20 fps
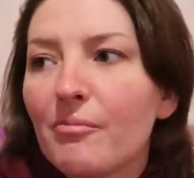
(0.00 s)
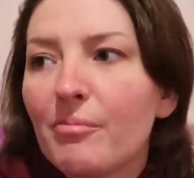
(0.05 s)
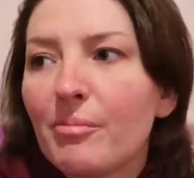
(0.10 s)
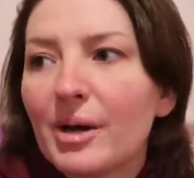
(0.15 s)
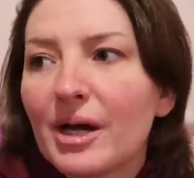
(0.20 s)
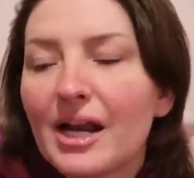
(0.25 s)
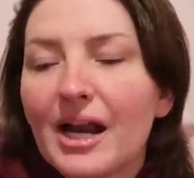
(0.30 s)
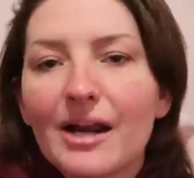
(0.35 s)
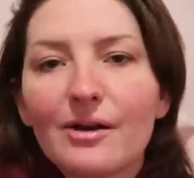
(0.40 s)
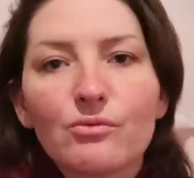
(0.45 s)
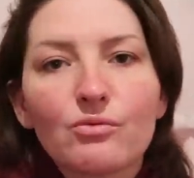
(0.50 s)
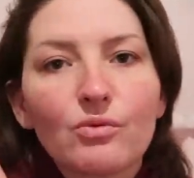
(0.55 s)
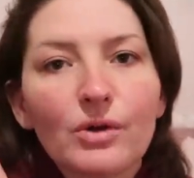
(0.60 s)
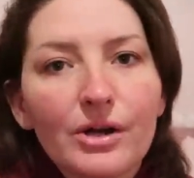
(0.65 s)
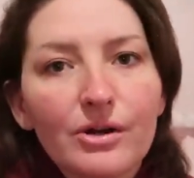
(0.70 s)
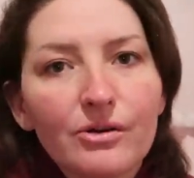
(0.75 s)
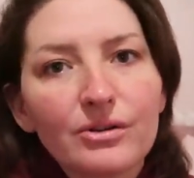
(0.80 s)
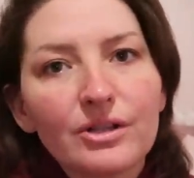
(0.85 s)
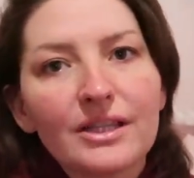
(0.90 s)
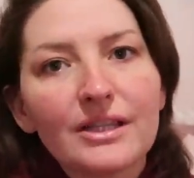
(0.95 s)
But I
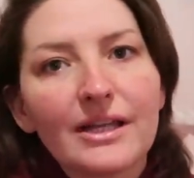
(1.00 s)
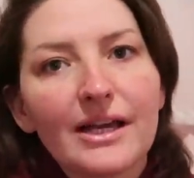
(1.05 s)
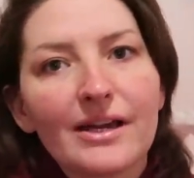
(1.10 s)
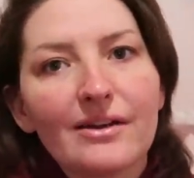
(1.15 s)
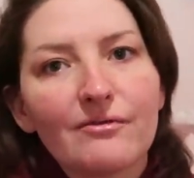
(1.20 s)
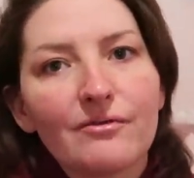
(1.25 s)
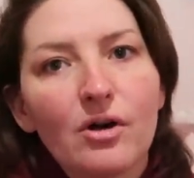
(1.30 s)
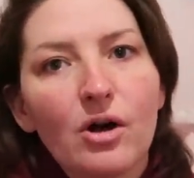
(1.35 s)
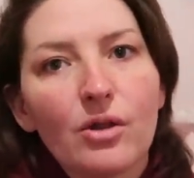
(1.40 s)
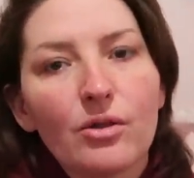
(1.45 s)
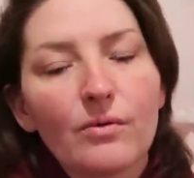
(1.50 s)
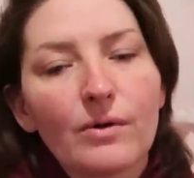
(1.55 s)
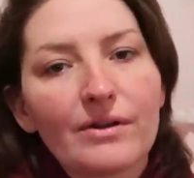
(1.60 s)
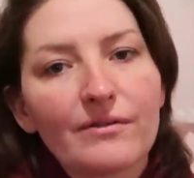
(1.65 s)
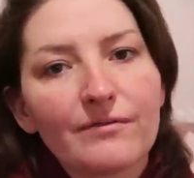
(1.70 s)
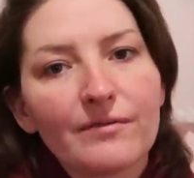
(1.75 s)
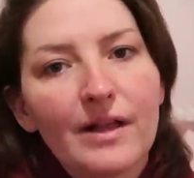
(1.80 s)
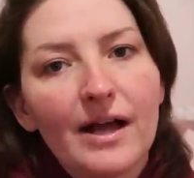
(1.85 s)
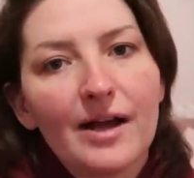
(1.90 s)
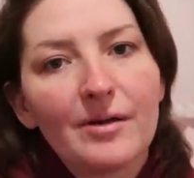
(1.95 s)
rarely lay it all the way
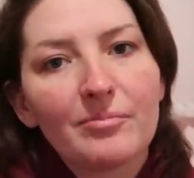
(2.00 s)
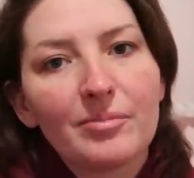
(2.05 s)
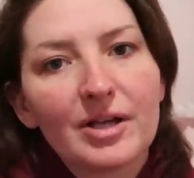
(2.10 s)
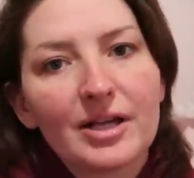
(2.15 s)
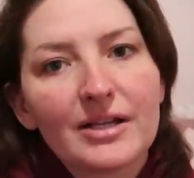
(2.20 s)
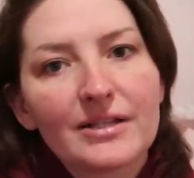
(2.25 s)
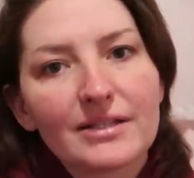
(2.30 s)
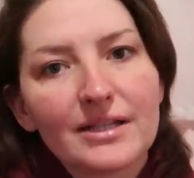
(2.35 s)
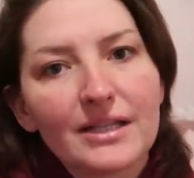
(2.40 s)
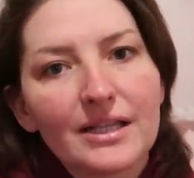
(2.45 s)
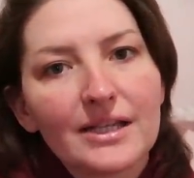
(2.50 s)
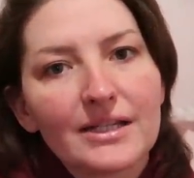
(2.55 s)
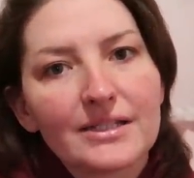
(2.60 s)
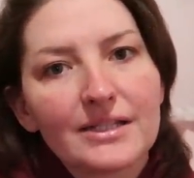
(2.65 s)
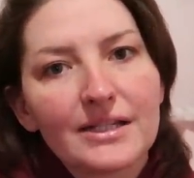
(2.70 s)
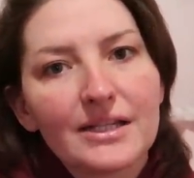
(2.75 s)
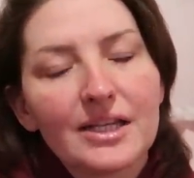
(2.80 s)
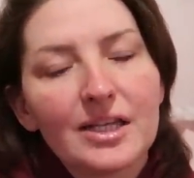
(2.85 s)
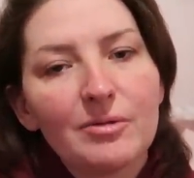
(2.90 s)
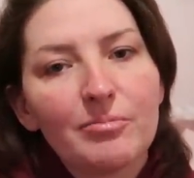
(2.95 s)
flat because I like
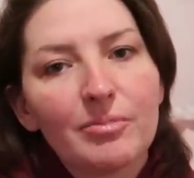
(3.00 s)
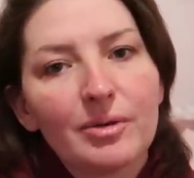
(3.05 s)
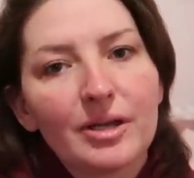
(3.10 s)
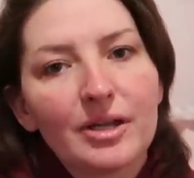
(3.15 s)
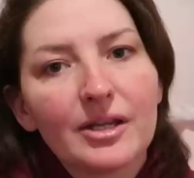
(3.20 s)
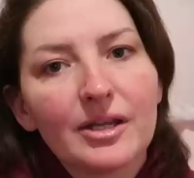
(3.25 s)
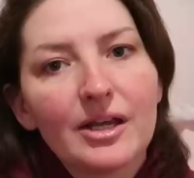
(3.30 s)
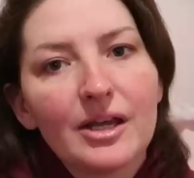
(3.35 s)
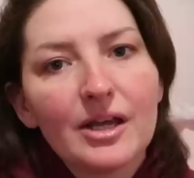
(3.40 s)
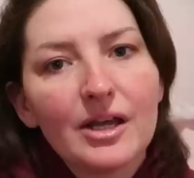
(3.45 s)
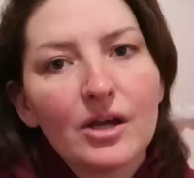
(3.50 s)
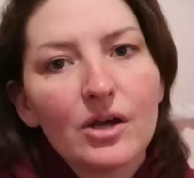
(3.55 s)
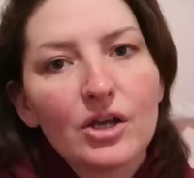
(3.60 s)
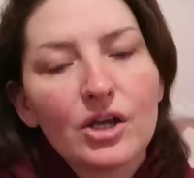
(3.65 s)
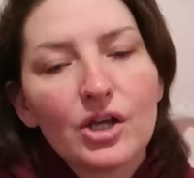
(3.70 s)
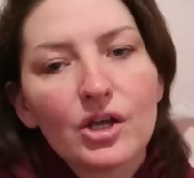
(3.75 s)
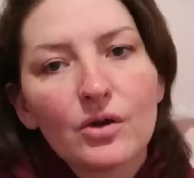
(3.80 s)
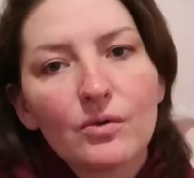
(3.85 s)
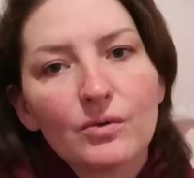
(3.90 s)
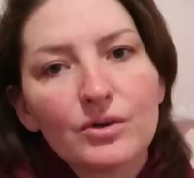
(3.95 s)
to keep it,
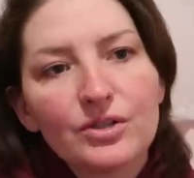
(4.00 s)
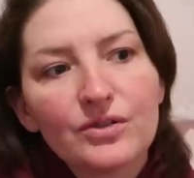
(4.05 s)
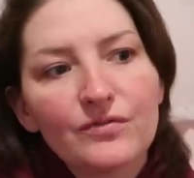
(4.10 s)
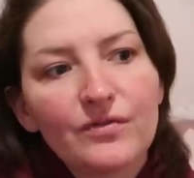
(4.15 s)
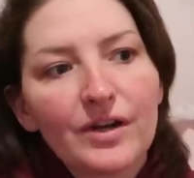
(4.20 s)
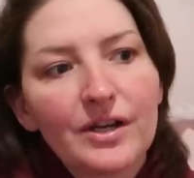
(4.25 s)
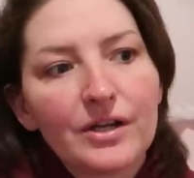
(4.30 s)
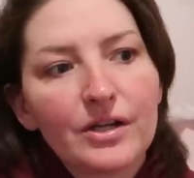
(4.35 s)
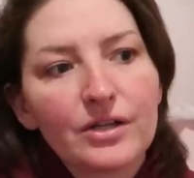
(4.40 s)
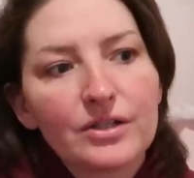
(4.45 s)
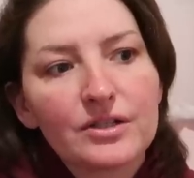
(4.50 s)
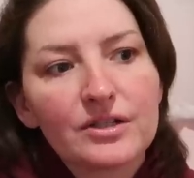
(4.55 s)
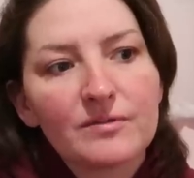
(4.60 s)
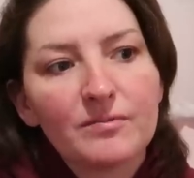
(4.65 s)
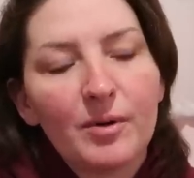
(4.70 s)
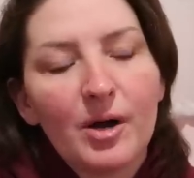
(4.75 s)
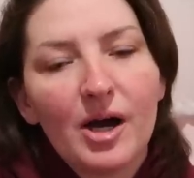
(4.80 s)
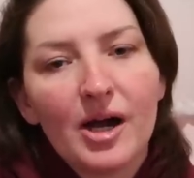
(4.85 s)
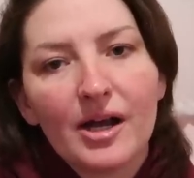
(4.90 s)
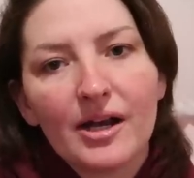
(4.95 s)
you know, once you find a good
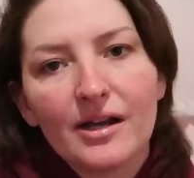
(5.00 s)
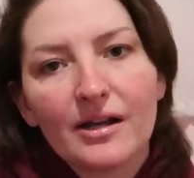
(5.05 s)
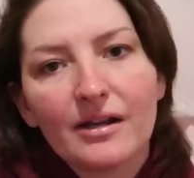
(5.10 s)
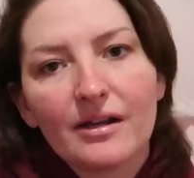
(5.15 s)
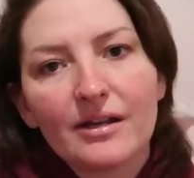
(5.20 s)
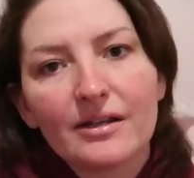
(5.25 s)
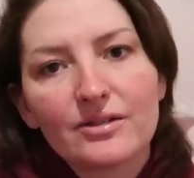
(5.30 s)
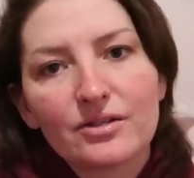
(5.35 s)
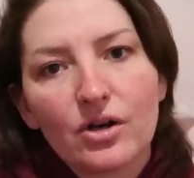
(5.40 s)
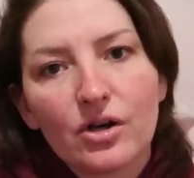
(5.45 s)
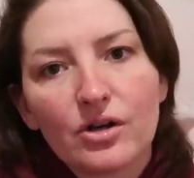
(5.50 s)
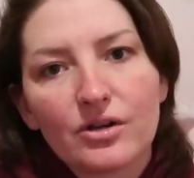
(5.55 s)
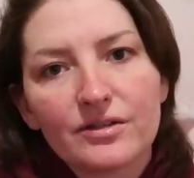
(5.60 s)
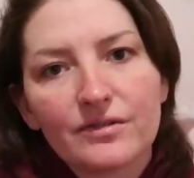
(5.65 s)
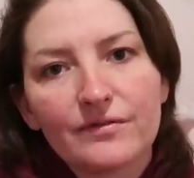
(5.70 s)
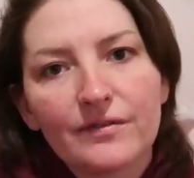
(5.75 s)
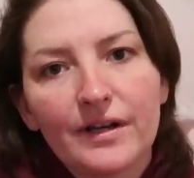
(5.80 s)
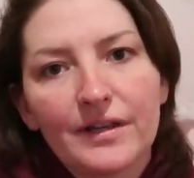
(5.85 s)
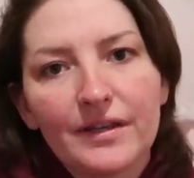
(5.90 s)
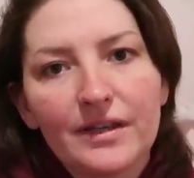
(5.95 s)
spot, it's hard
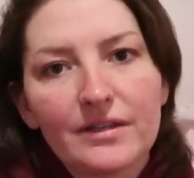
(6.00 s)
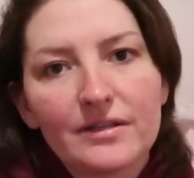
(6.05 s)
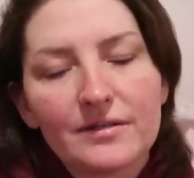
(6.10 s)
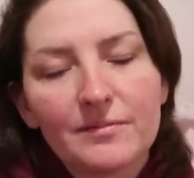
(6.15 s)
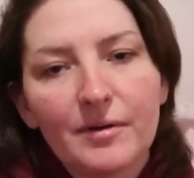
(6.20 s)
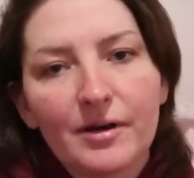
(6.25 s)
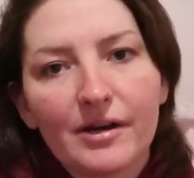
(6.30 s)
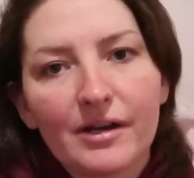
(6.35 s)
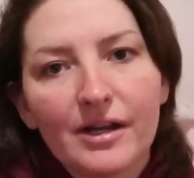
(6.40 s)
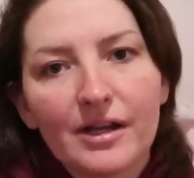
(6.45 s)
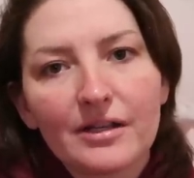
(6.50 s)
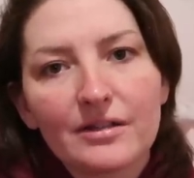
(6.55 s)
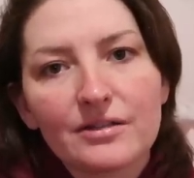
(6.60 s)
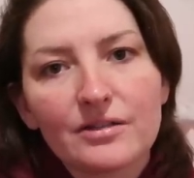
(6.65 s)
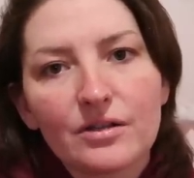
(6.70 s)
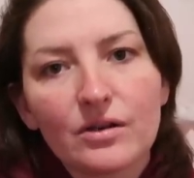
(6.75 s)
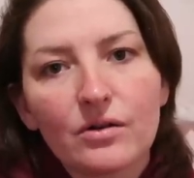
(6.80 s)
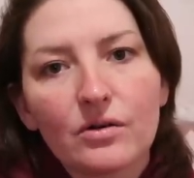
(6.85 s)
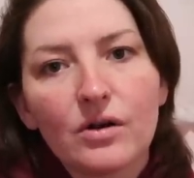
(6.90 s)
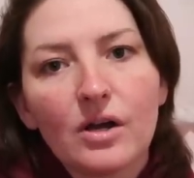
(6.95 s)
to find that spot again.
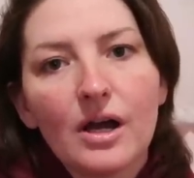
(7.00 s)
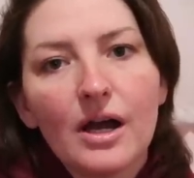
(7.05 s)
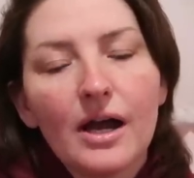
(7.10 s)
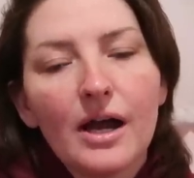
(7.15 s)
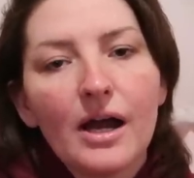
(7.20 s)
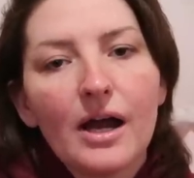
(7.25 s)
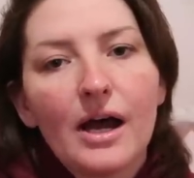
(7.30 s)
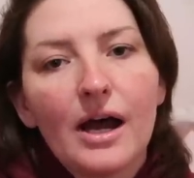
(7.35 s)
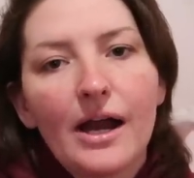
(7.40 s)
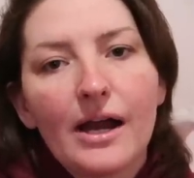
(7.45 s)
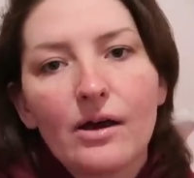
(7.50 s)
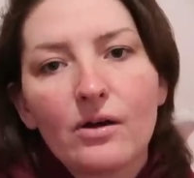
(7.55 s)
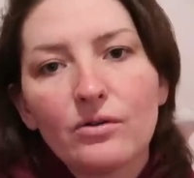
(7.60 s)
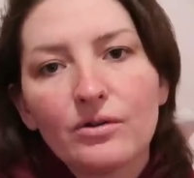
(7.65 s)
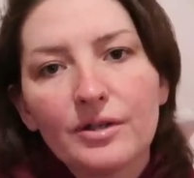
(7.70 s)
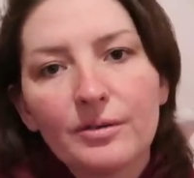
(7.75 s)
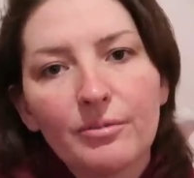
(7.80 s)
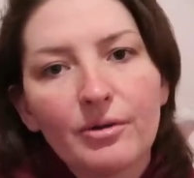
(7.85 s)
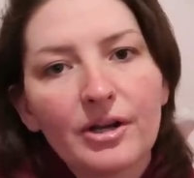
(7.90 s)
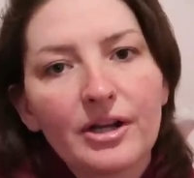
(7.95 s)
So I
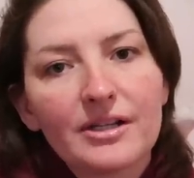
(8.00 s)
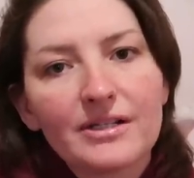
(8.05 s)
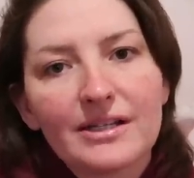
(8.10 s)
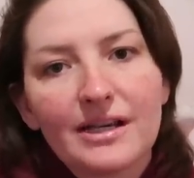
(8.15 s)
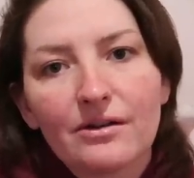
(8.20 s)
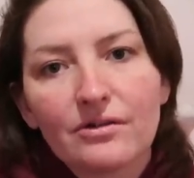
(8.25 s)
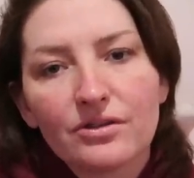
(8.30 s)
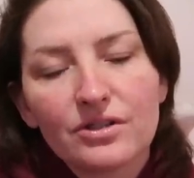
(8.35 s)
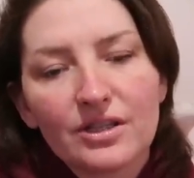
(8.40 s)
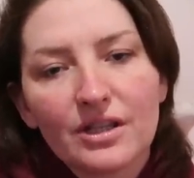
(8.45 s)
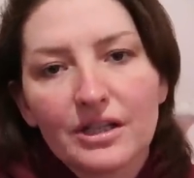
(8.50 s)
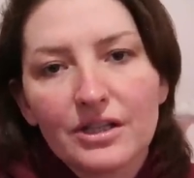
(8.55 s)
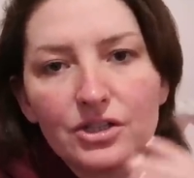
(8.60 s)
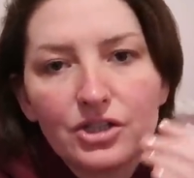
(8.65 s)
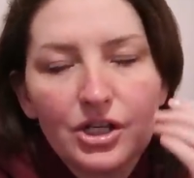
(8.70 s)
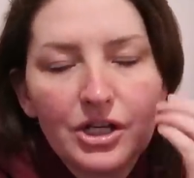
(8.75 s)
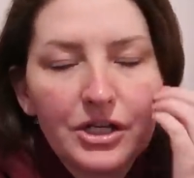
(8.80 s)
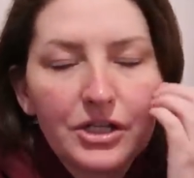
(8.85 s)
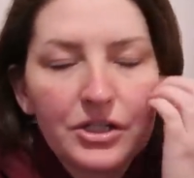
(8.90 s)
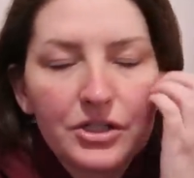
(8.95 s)
only bring it down to like
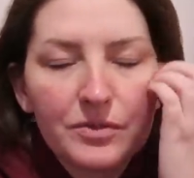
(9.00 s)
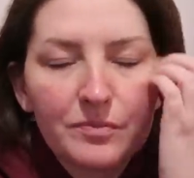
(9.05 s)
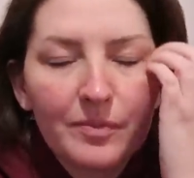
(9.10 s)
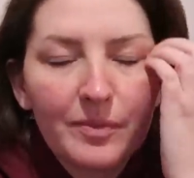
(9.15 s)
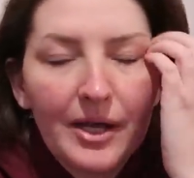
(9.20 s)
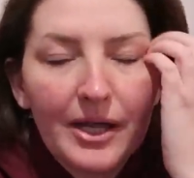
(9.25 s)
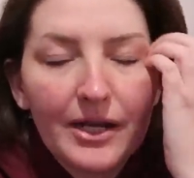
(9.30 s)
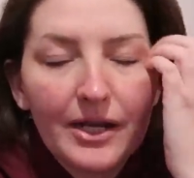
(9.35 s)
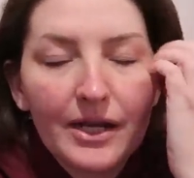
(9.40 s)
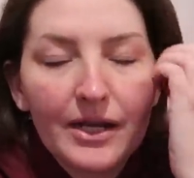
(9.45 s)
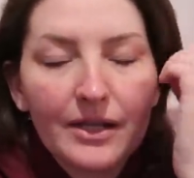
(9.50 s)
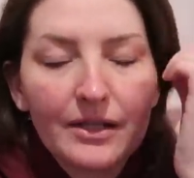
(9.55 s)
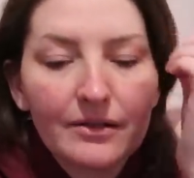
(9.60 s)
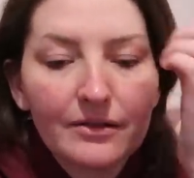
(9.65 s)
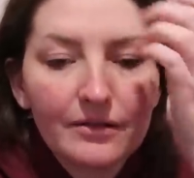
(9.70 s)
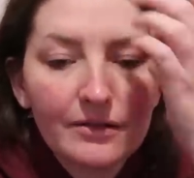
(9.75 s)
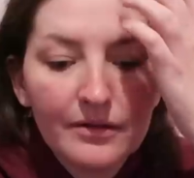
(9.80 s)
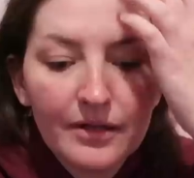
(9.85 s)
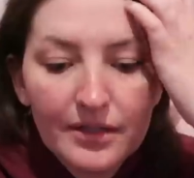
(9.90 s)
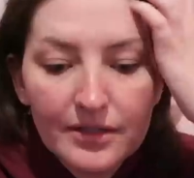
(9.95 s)
change bedding
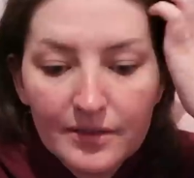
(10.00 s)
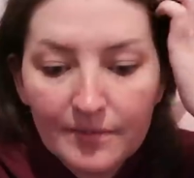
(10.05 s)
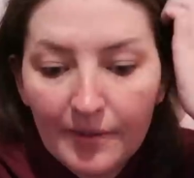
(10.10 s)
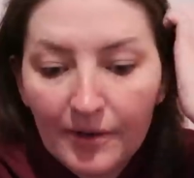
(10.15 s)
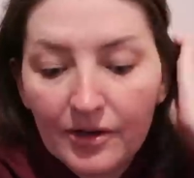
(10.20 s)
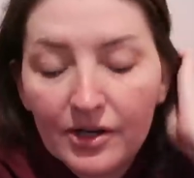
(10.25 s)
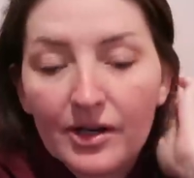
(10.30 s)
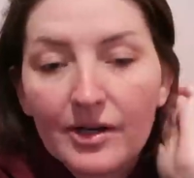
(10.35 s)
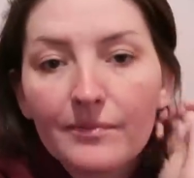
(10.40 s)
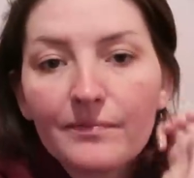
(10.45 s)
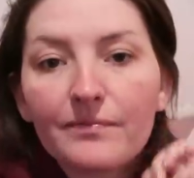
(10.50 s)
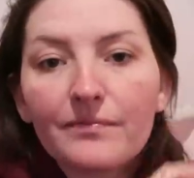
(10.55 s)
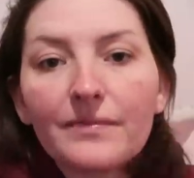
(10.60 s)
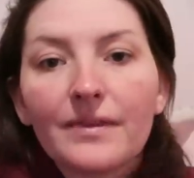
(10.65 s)
and that's about it.